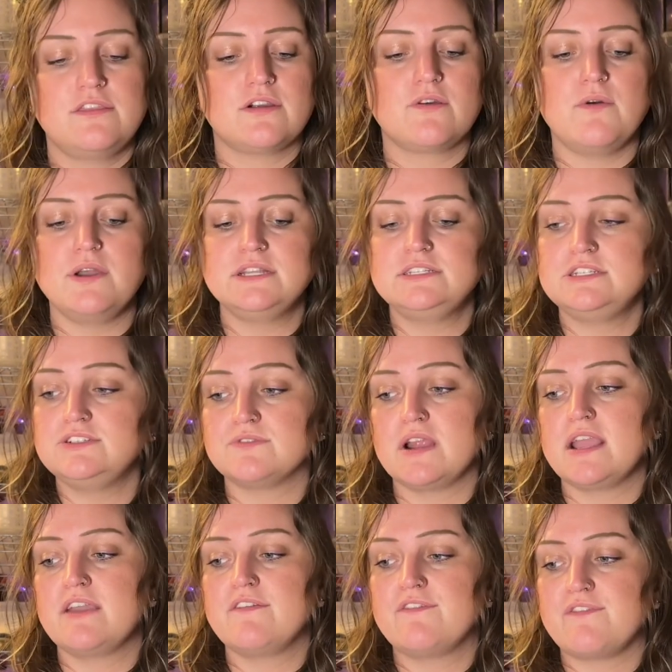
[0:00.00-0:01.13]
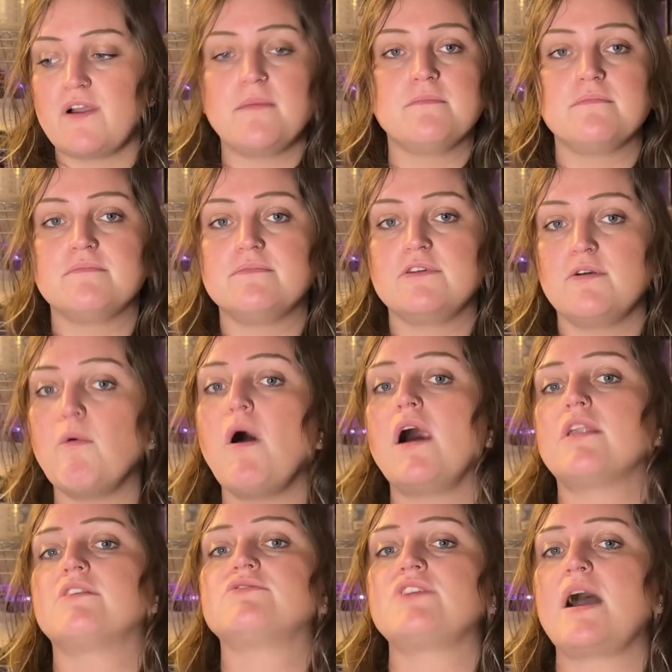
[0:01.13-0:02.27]
They're going to drink from the
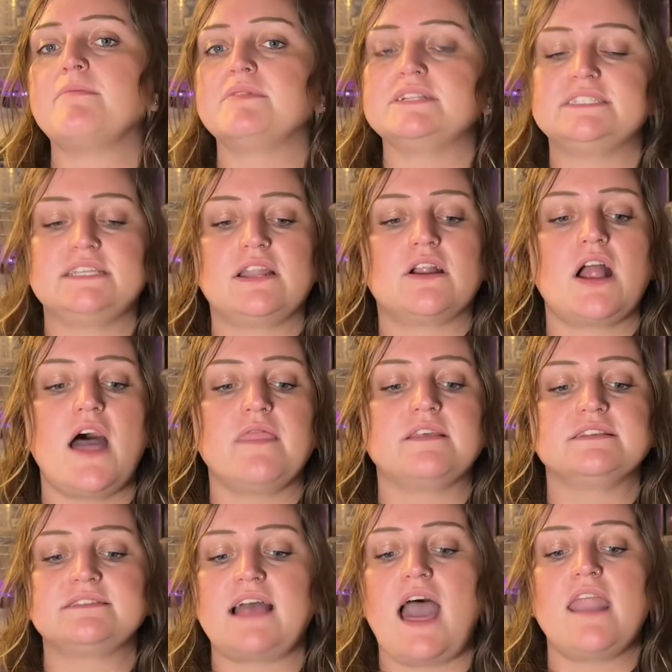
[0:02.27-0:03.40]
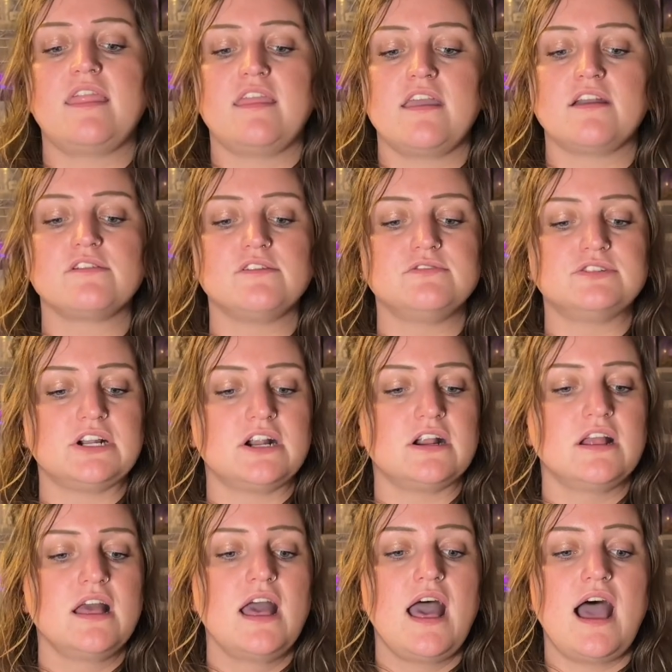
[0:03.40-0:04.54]
water droplets that are on the side of the
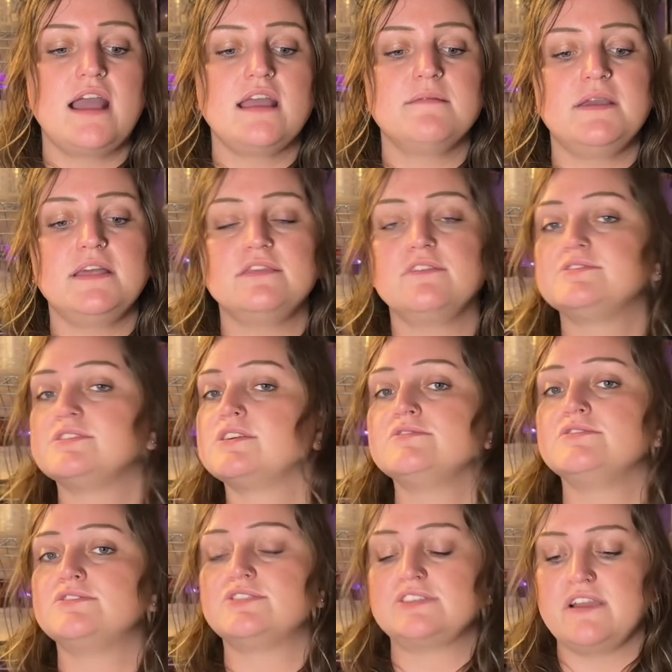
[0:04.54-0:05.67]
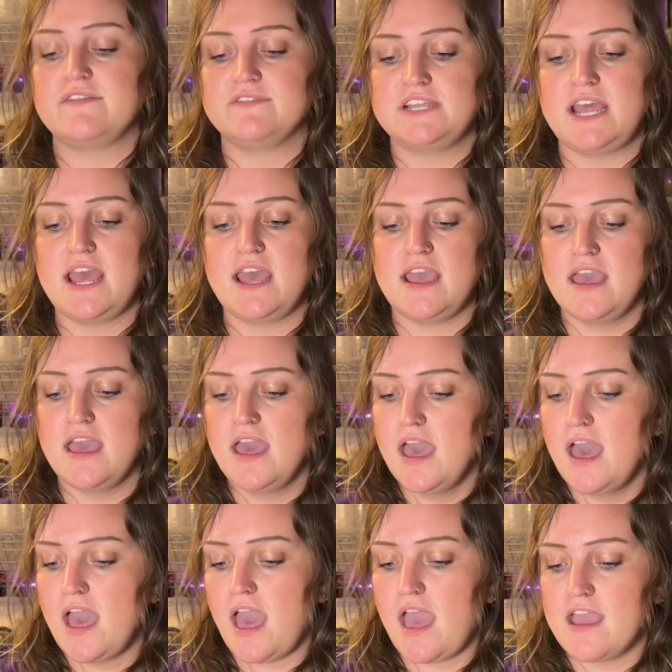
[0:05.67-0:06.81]
enclosure. I am in those enclosures every day.
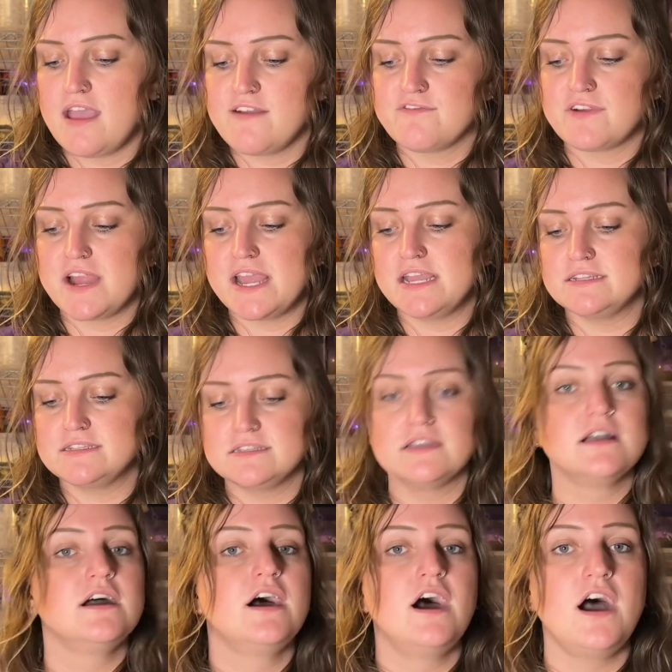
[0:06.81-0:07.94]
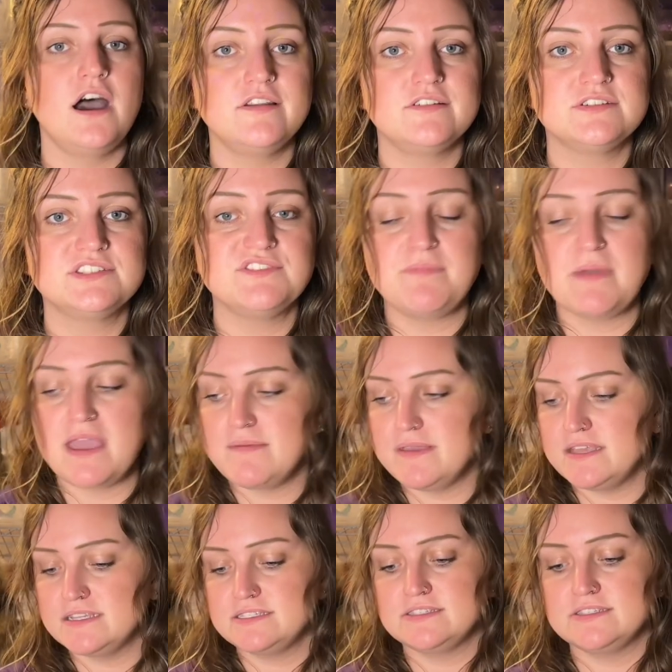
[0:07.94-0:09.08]
I have raised hundreds of
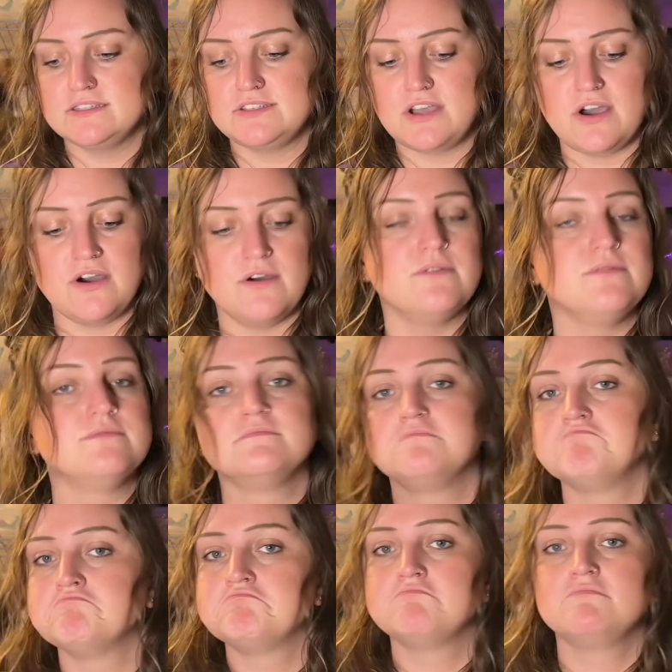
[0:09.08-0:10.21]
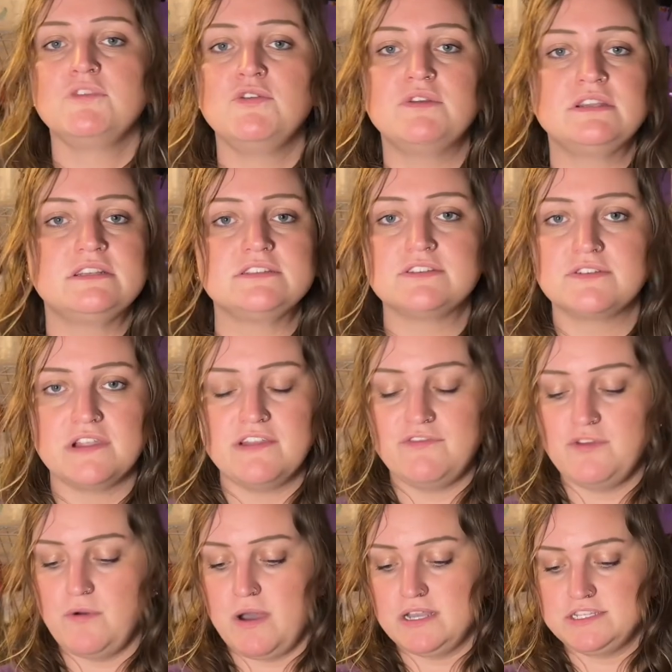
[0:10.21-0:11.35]
babies, so you can disagree if
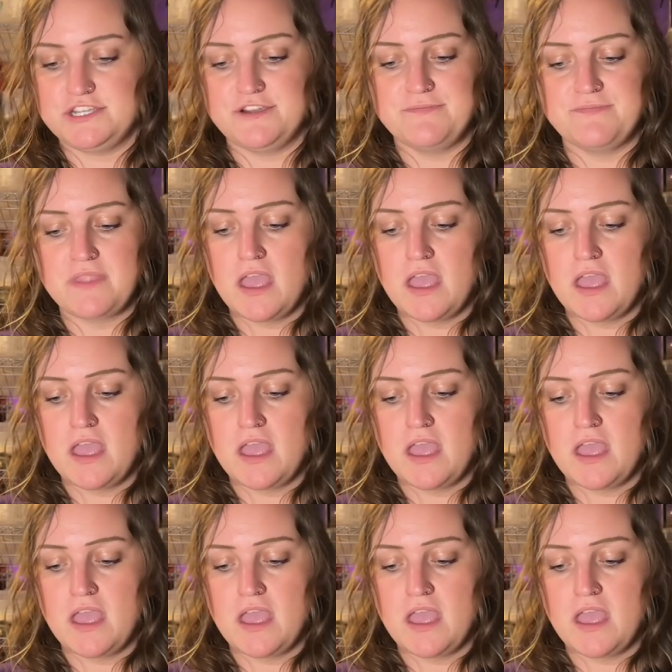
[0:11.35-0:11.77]
you want to.